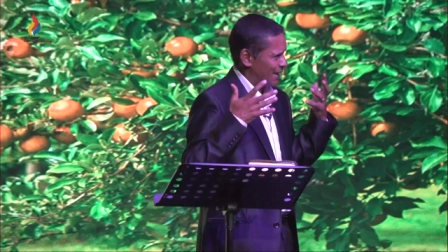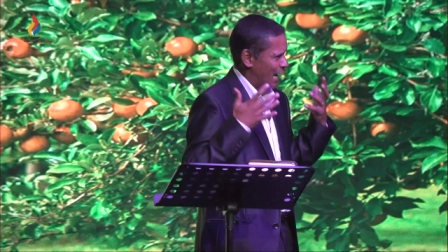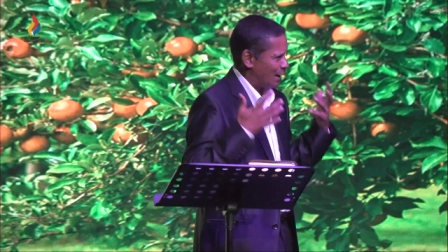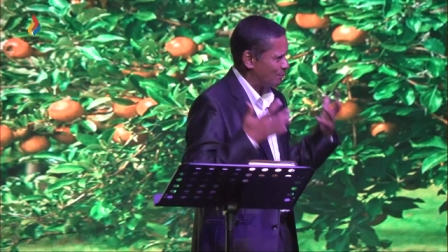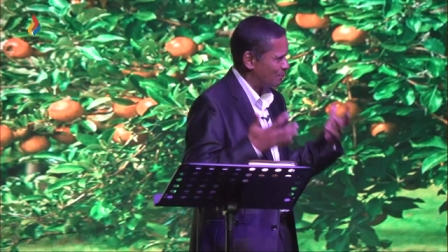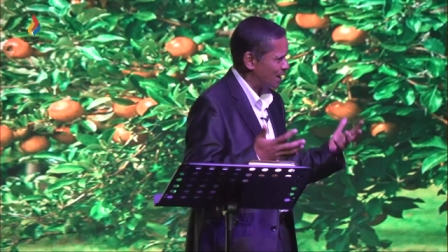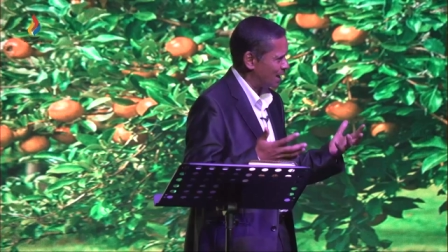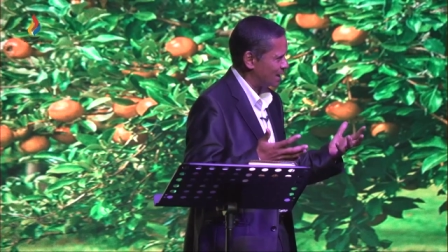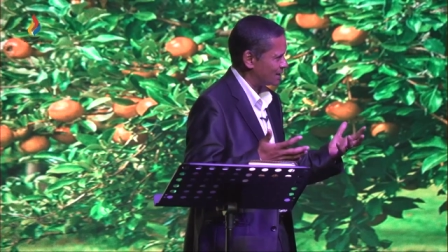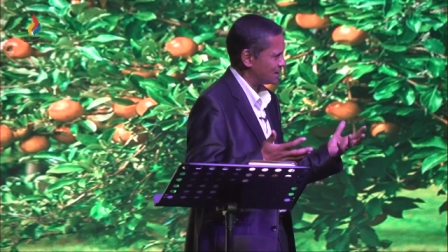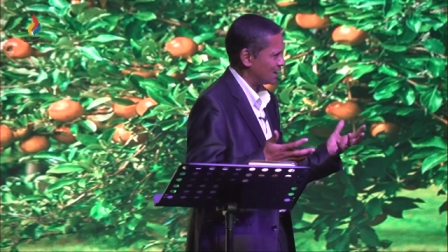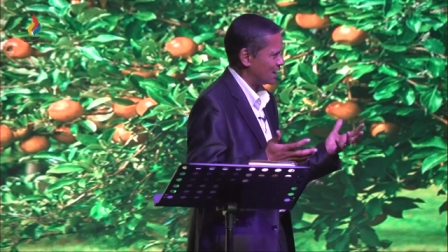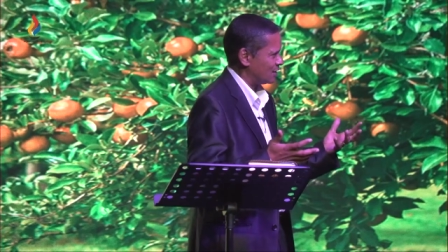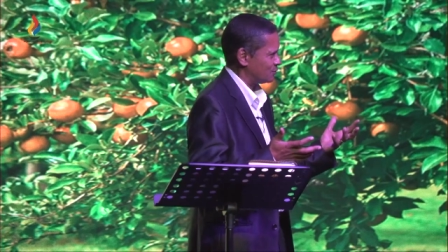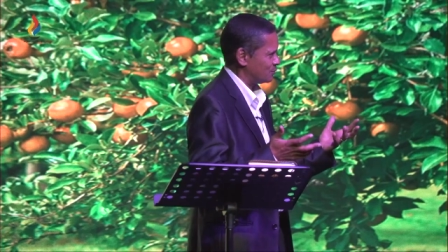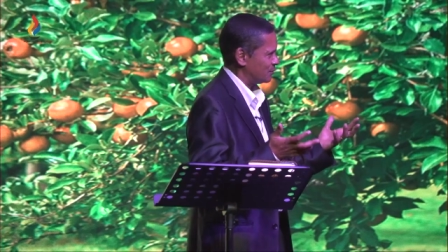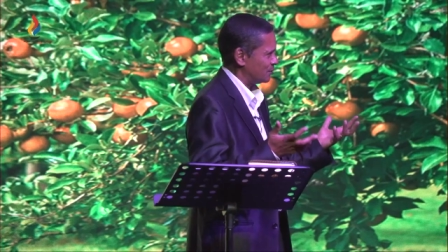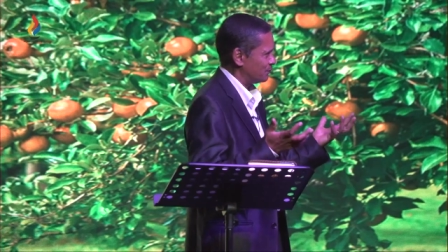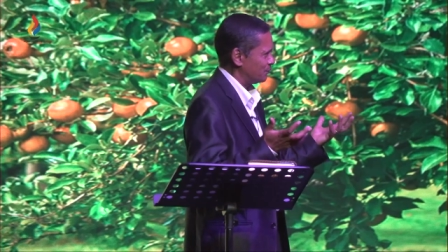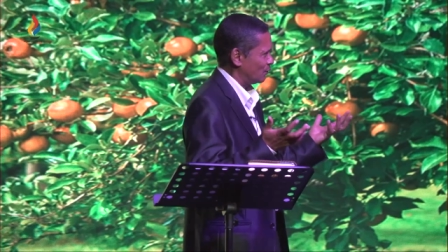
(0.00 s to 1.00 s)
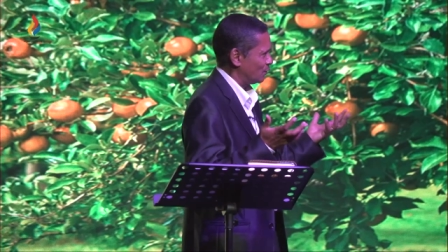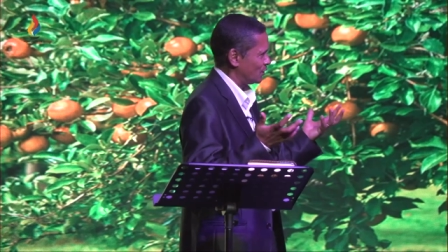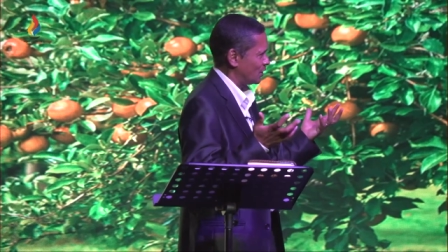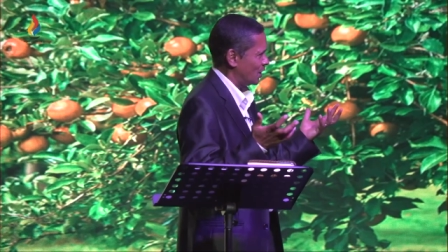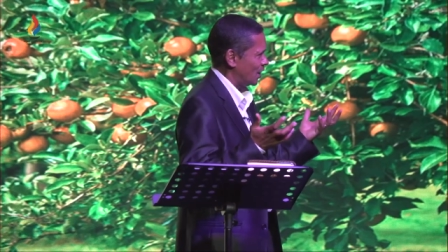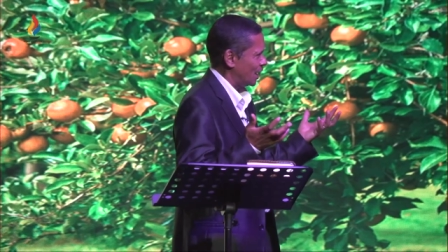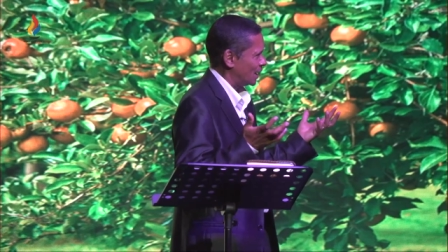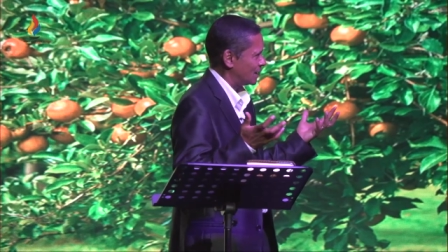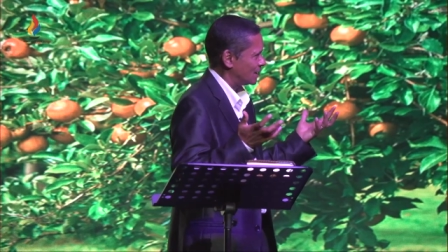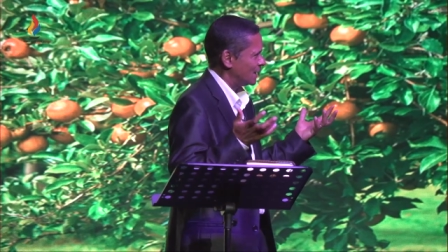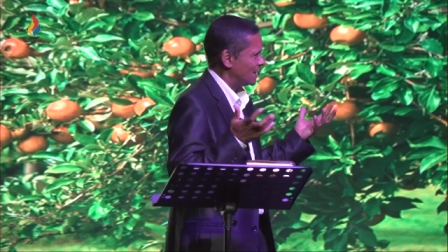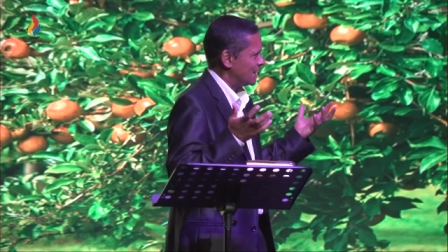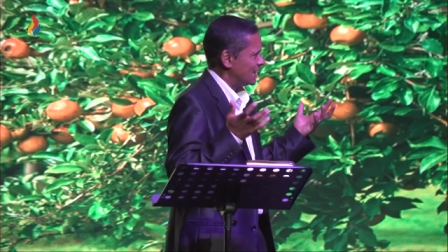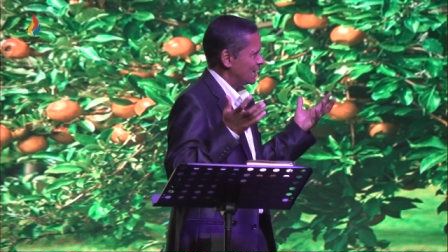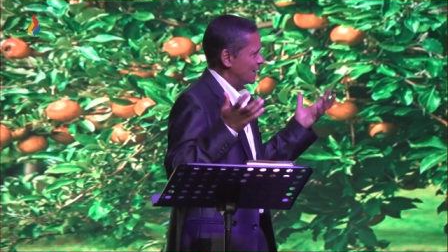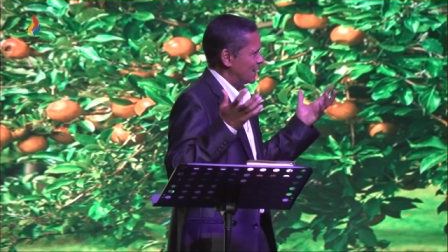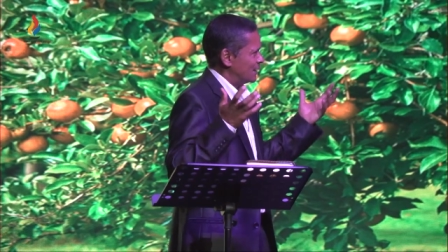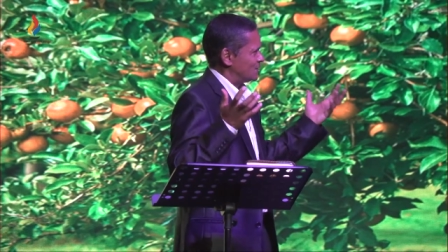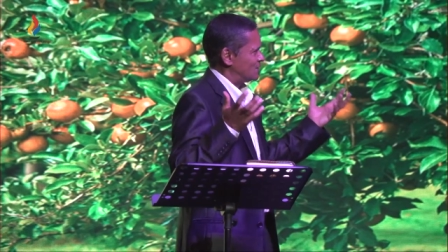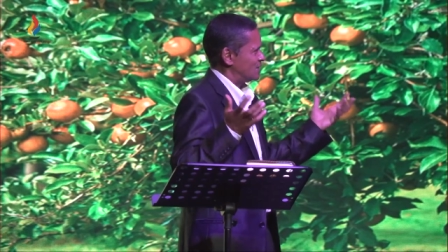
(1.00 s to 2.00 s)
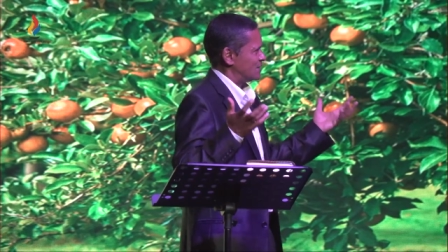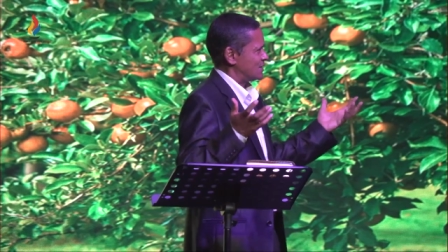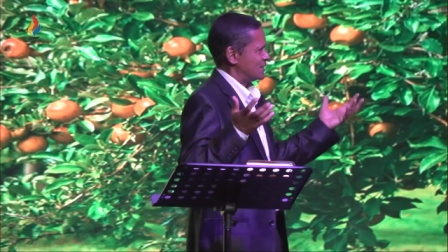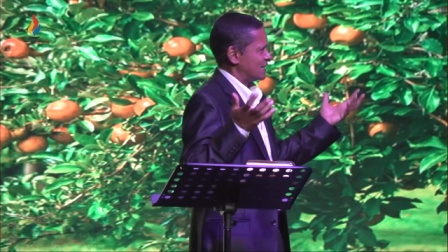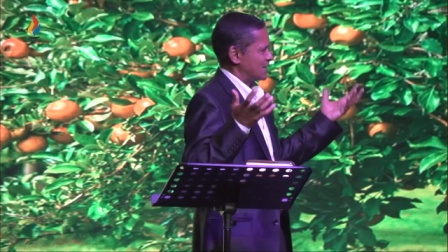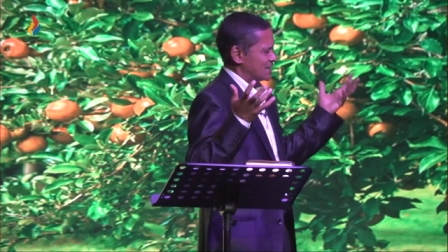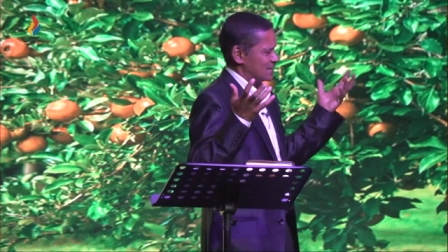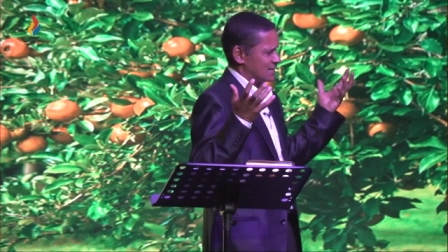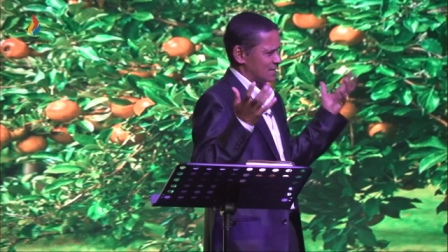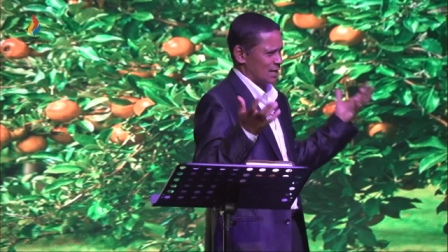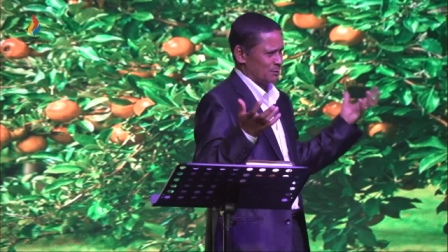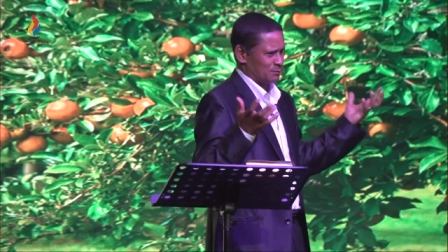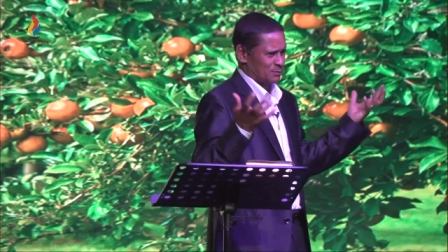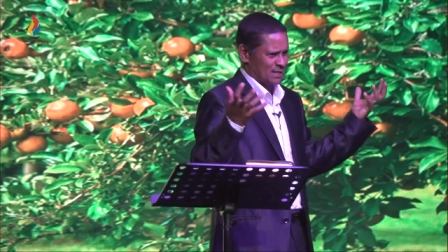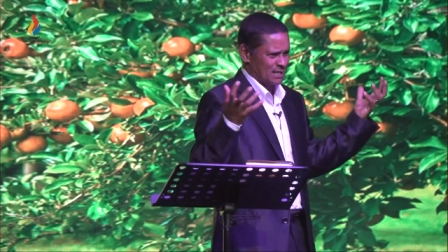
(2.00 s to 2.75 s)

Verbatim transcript: humble ourselves before God and just accept